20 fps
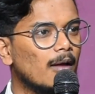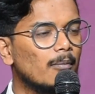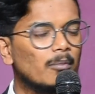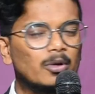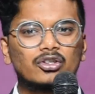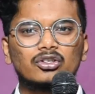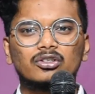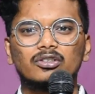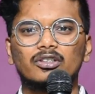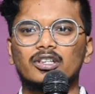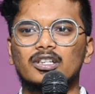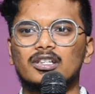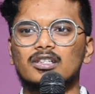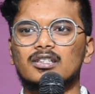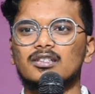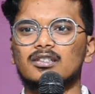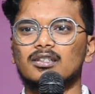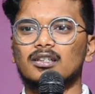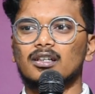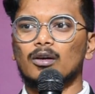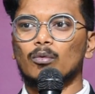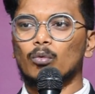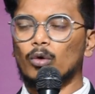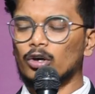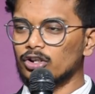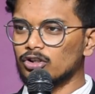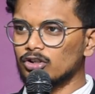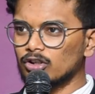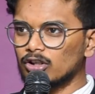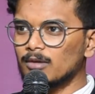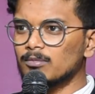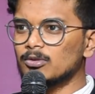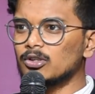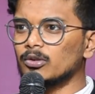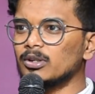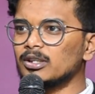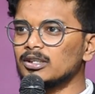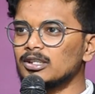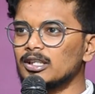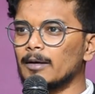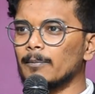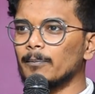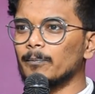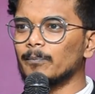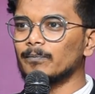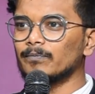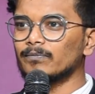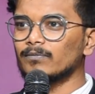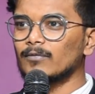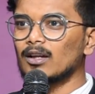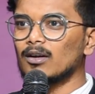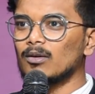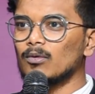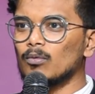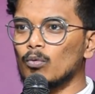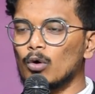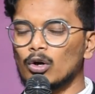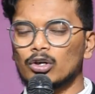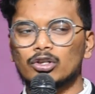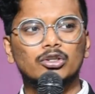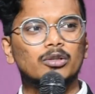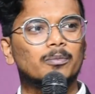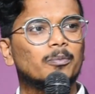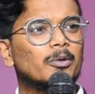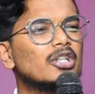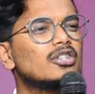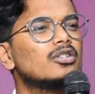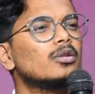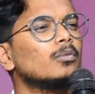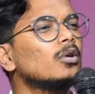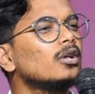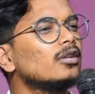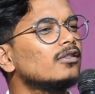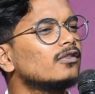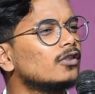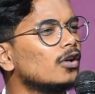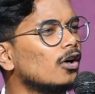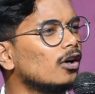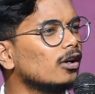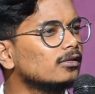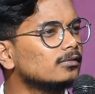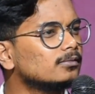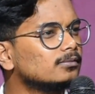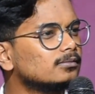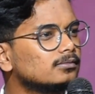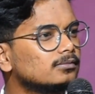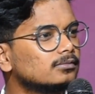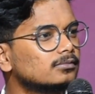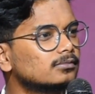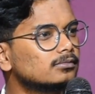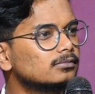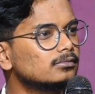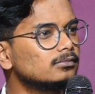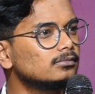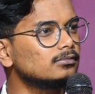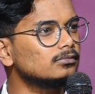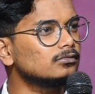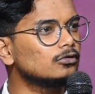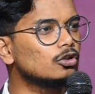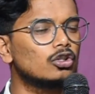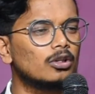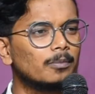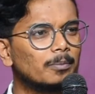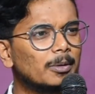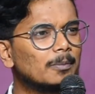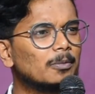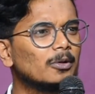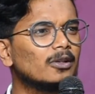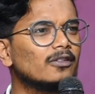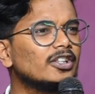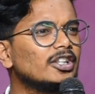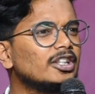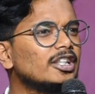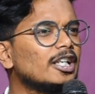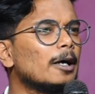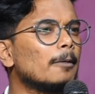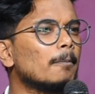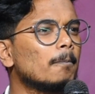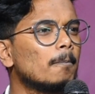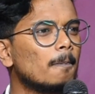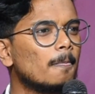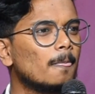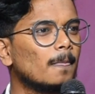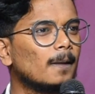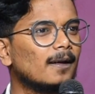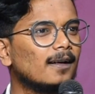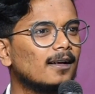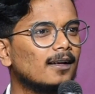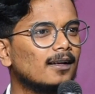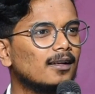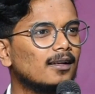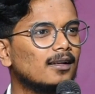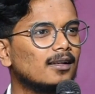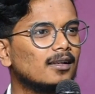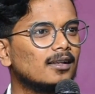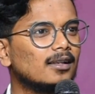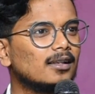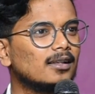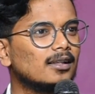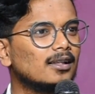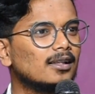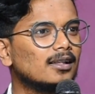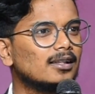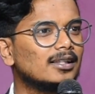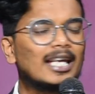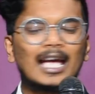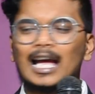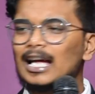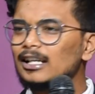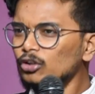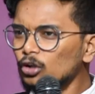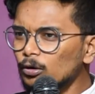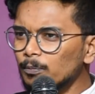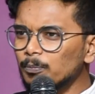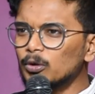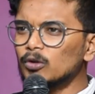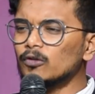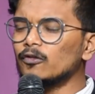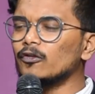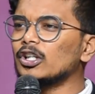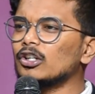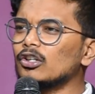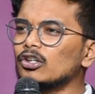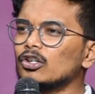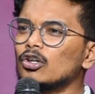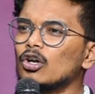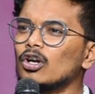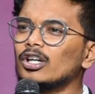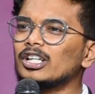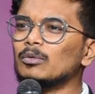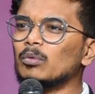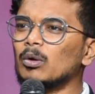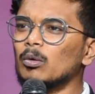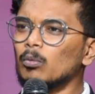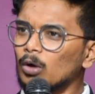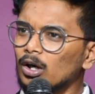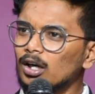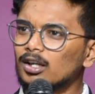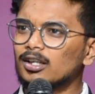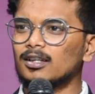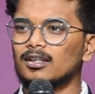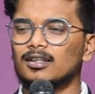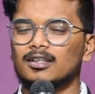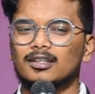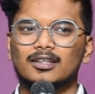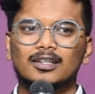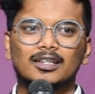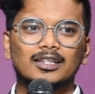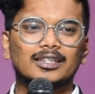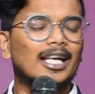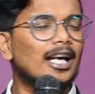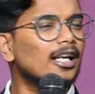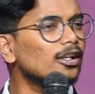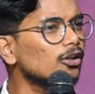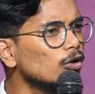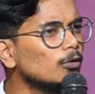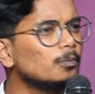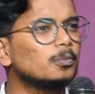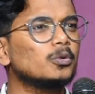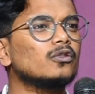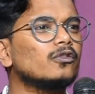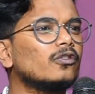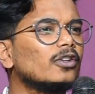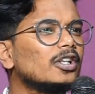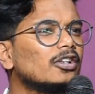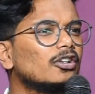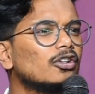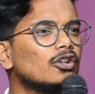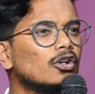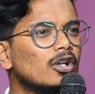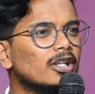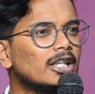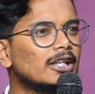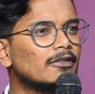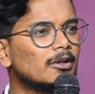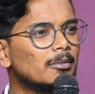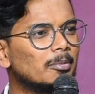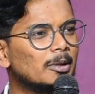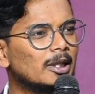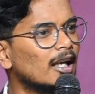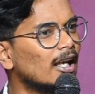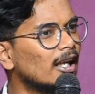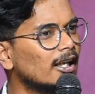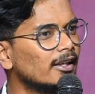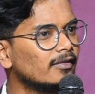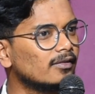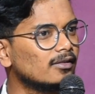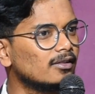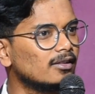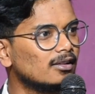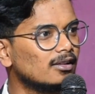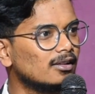Missionaries wanted to come to India, wanted to preach the word of God to the people of India. They had no proof whether or not it will work. They had no proof whether or not they will be alive.